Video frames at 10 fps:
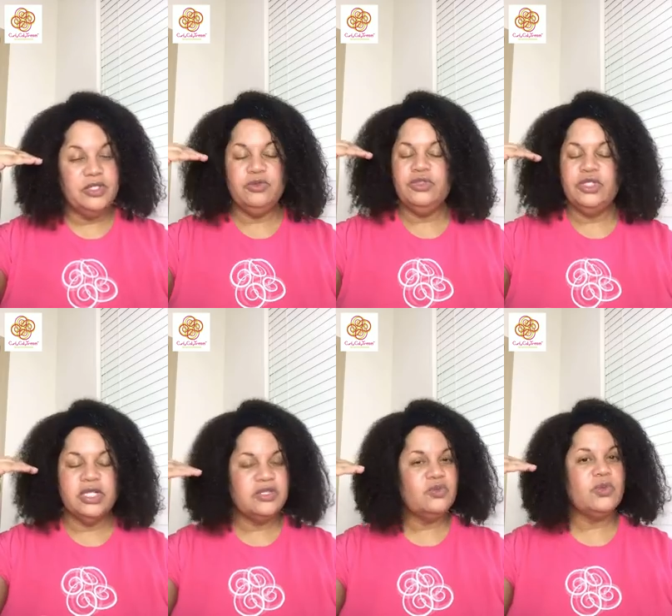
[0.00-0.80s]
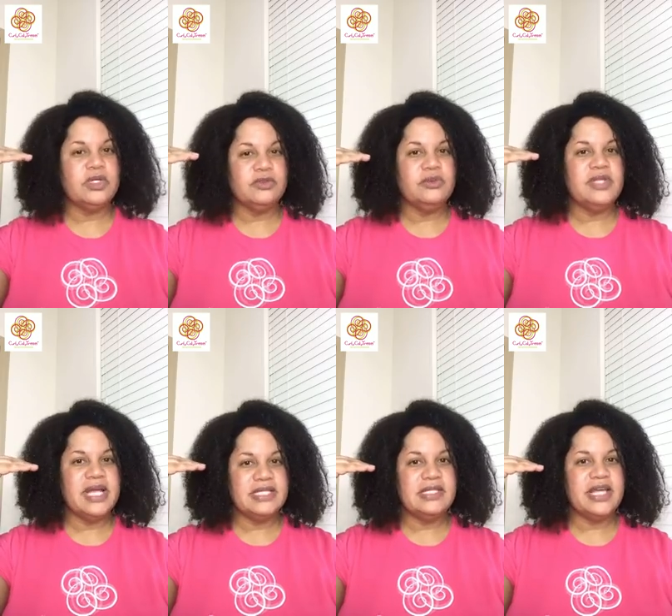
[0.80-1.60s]
You just work through
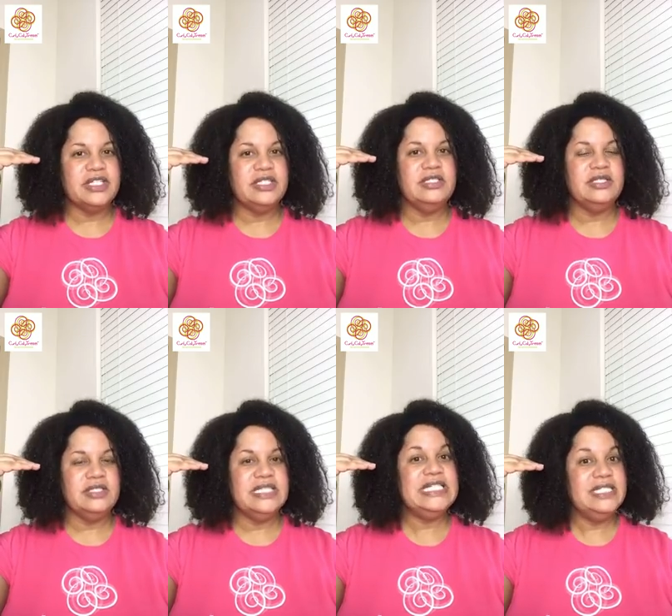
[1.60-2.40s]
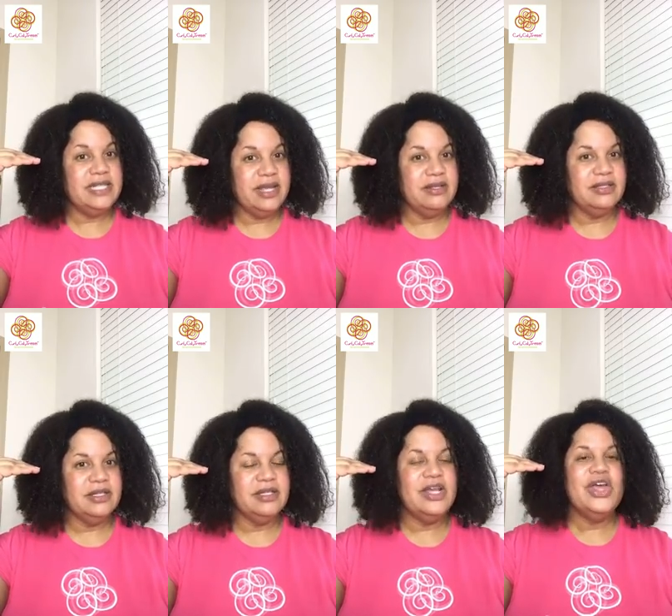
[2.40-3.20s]
that section to
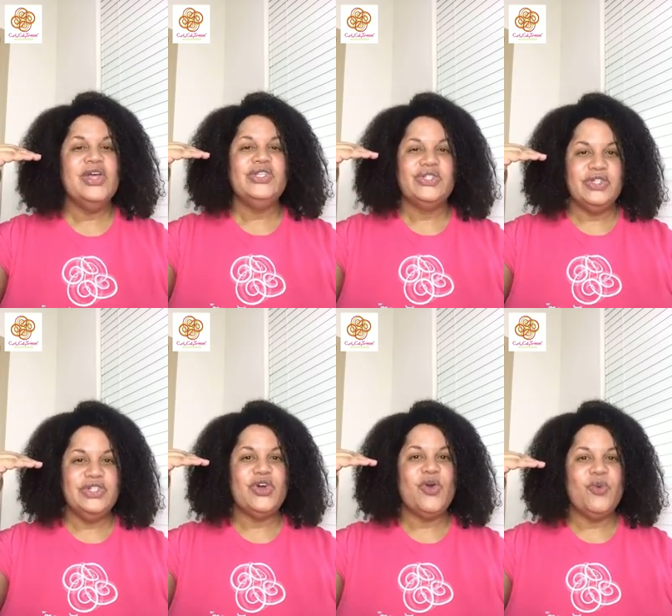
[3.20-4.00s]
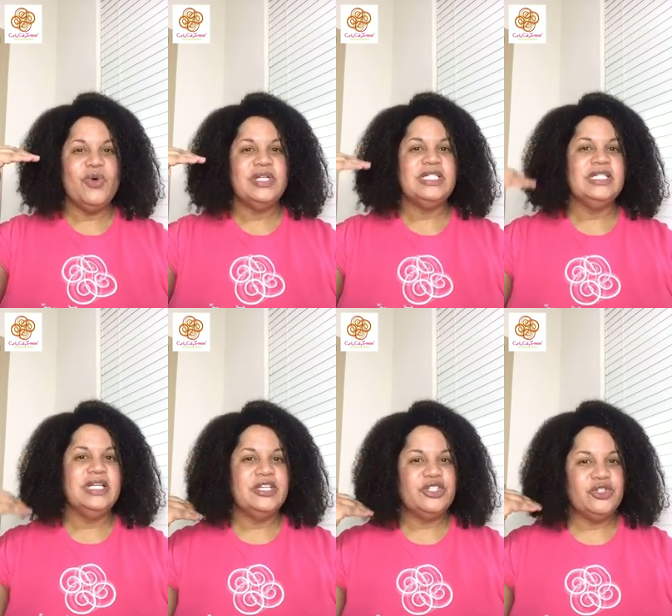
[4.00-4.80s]
detangle it, so you don't want to
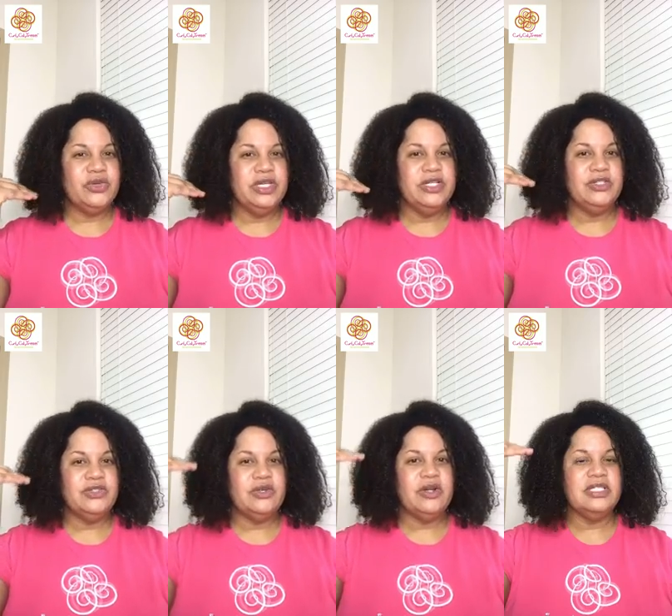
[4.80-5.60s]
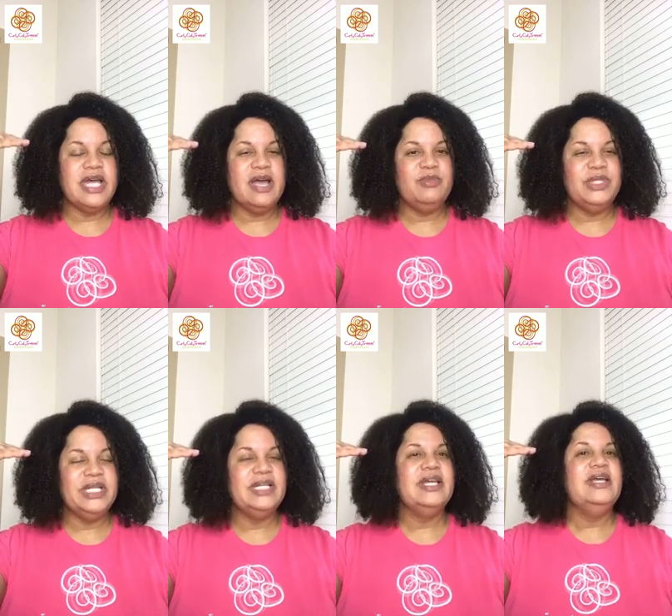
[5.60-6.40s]
let shrinkage starts
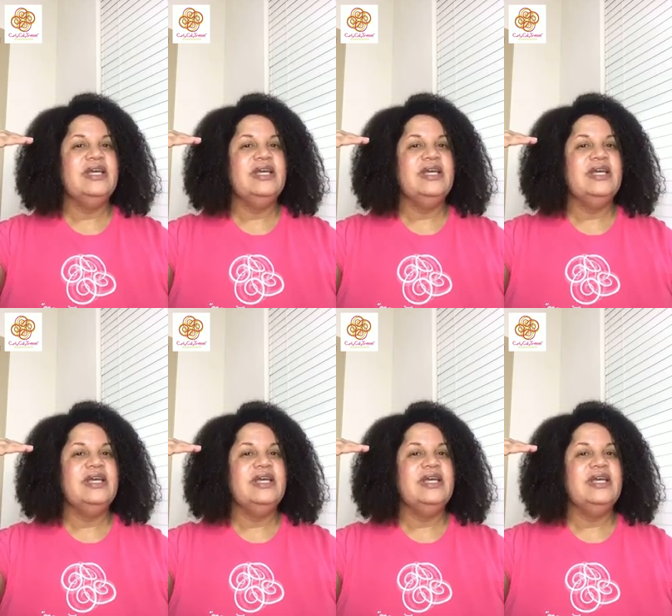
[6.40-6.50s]
happening